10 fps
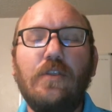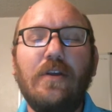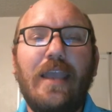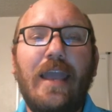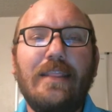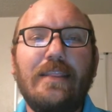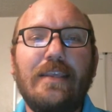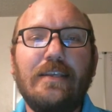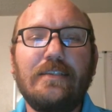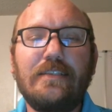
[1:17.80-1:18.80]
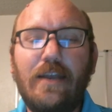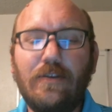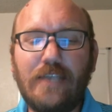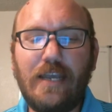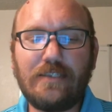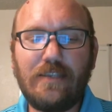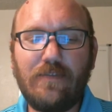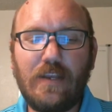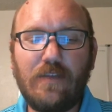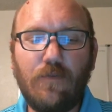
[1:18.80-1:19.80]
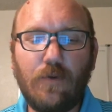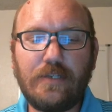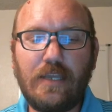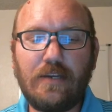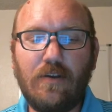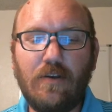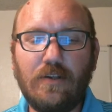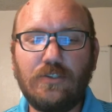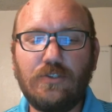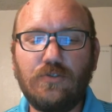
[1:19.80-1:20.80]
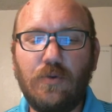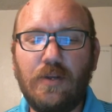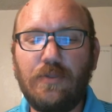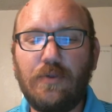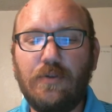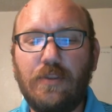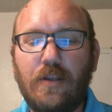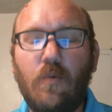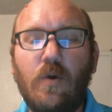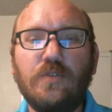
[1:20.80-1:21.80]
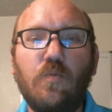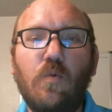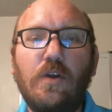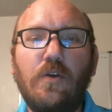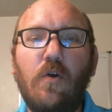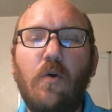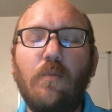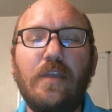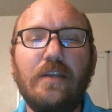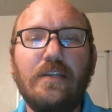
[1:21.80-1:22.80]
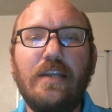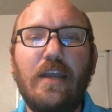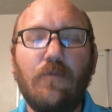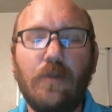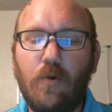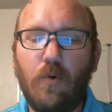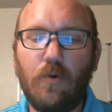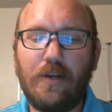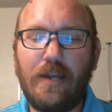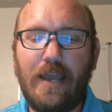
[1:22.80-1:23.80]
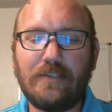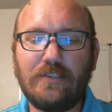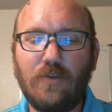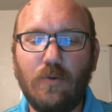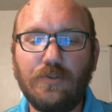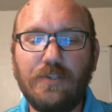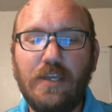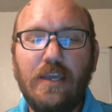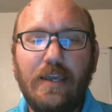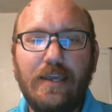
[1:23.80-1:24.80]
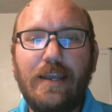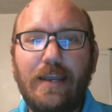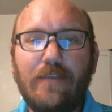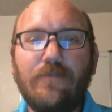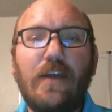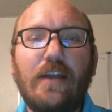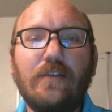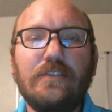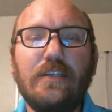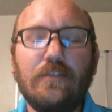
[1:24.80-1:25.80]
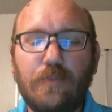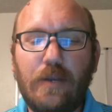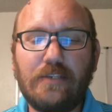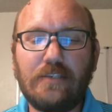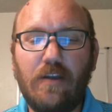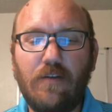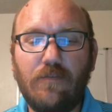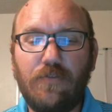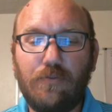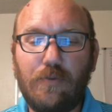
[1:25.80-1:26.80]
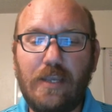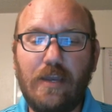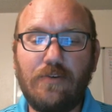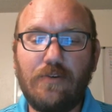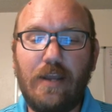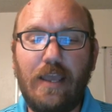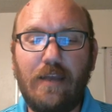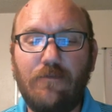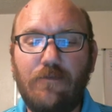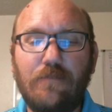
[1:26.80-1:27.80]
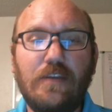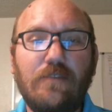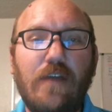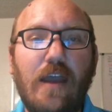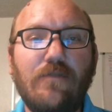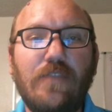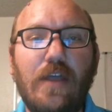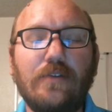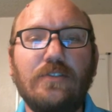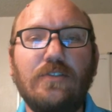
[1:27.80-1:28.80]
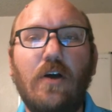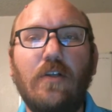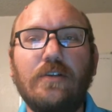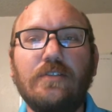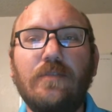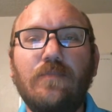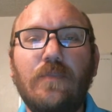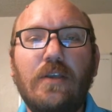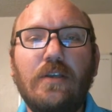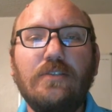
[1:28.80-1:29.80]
If we look at the sales activity for Dayton on June 23rd, there was one home that did get recorded as sold. It had a final sales price of $355,000.